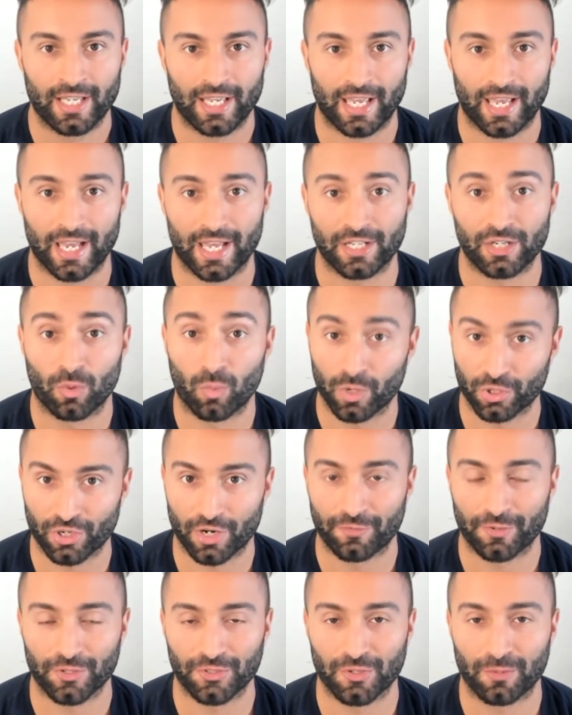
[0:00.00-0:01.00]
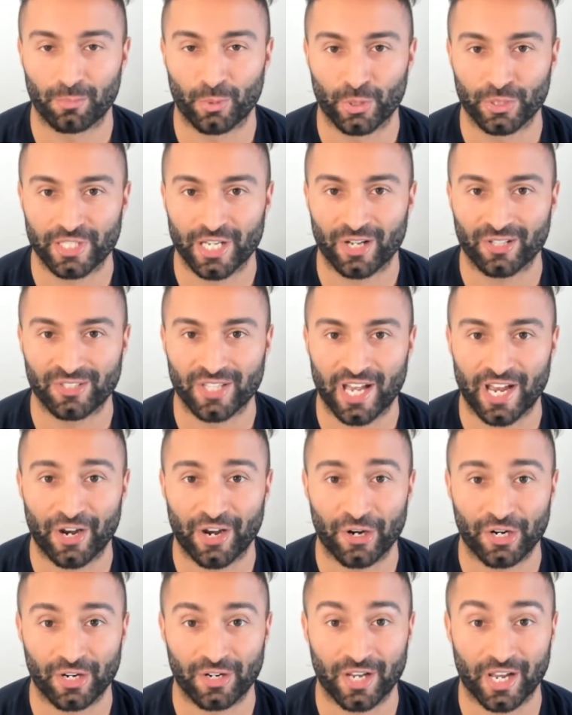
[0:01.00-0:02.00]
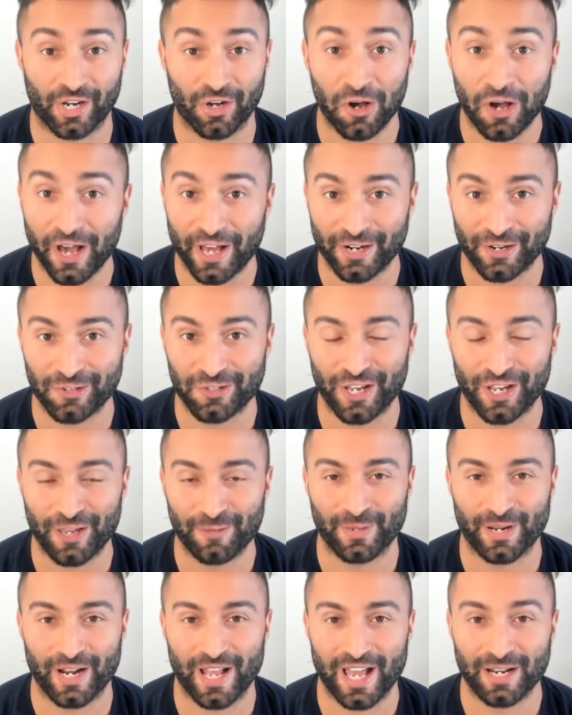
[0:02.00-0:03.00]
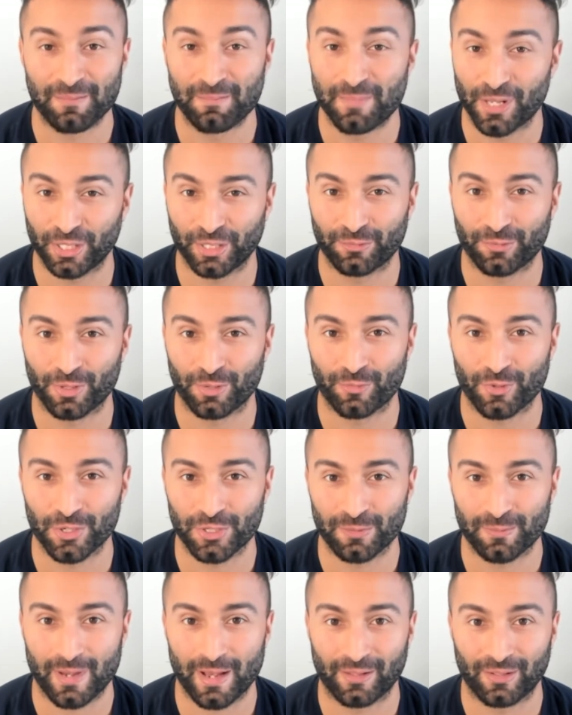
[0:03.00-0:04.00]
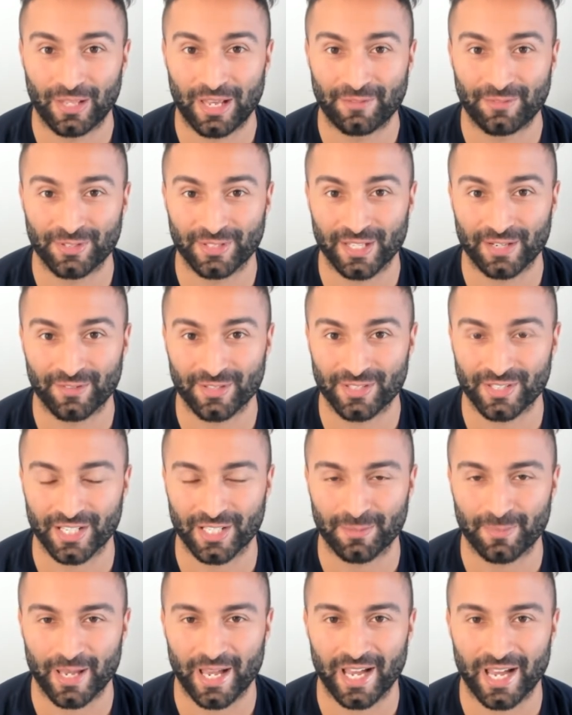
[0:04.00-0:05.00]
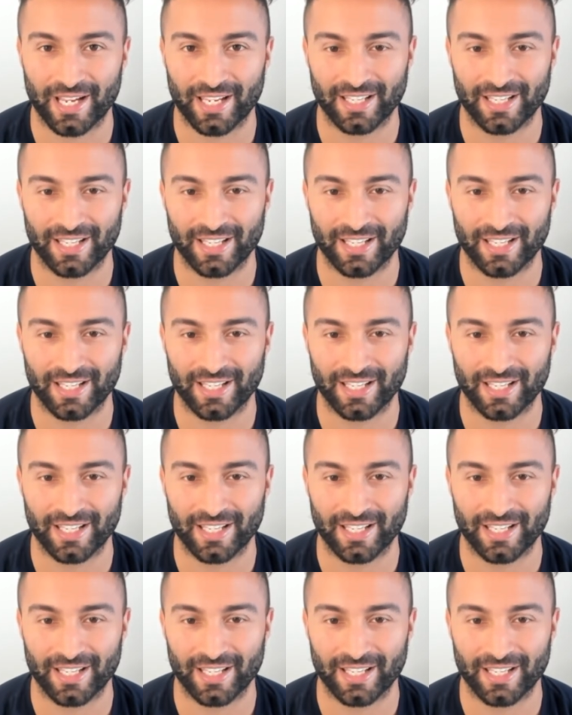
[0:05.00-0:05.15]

And no wonder I felt so burnt out, tired, and I got out of shape, and I had a belly for the first time in my life instead of a six-pack.